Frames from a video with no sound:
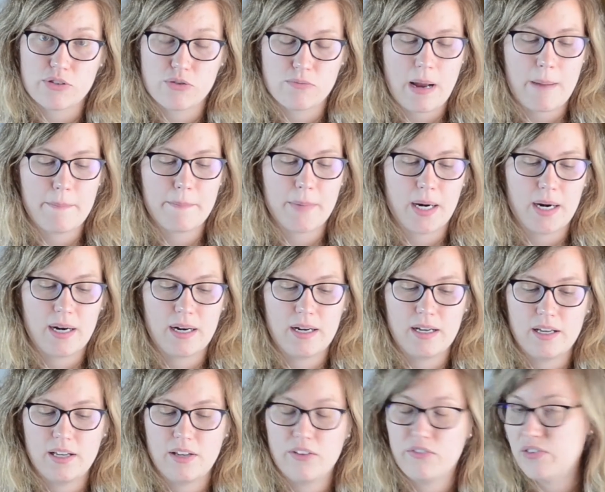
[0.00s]
Remember,
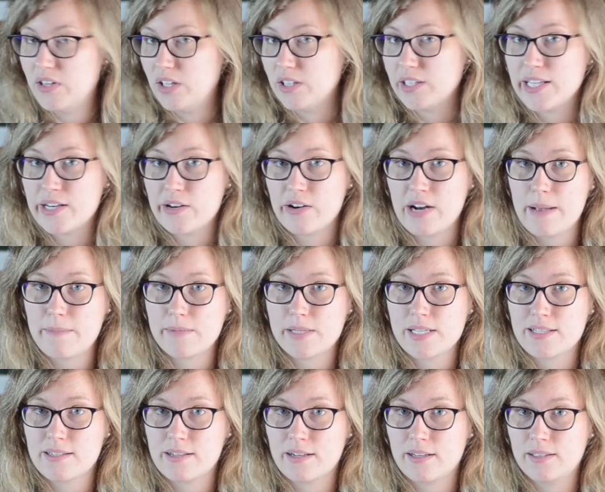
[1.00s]
filled in or empty
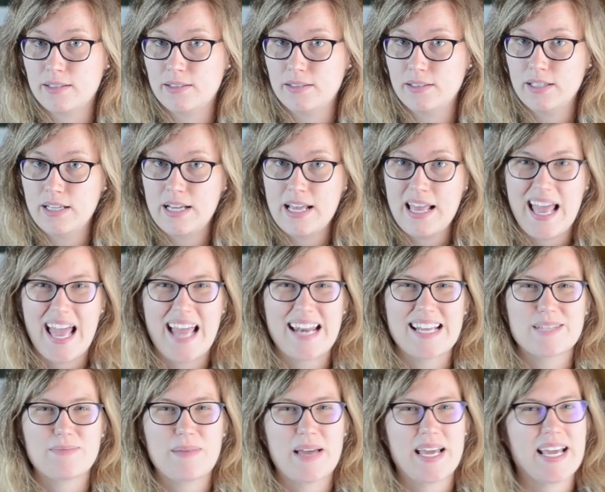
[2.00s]
circle, and
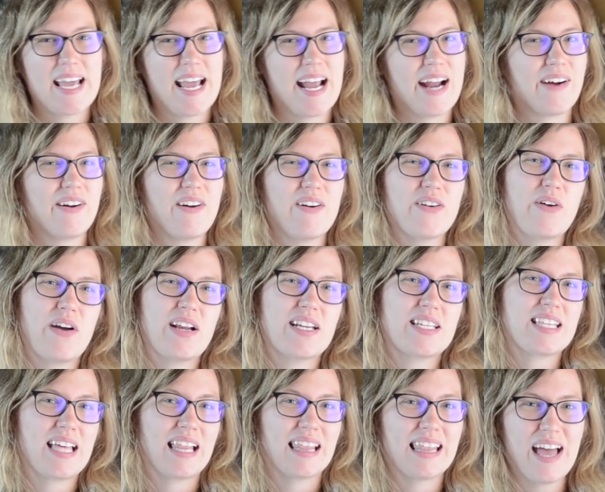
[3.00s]
is my arrow going to
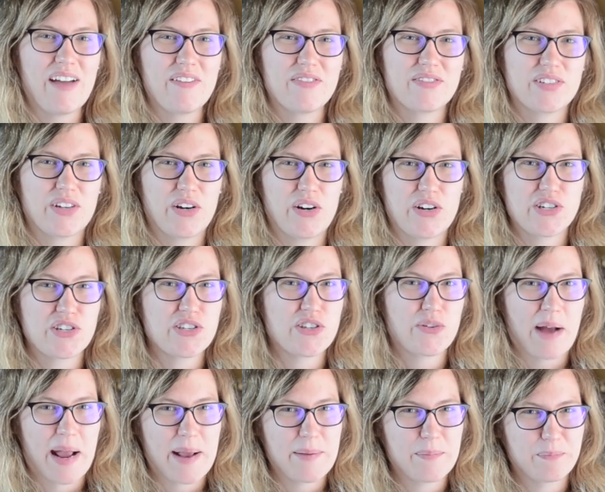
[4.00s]
the left or to the
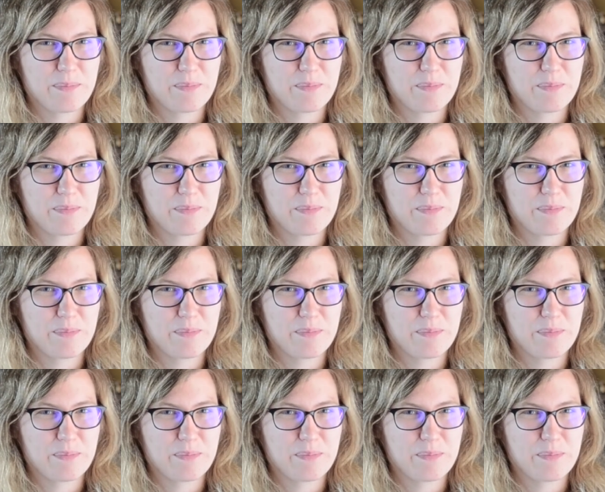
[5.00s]
right?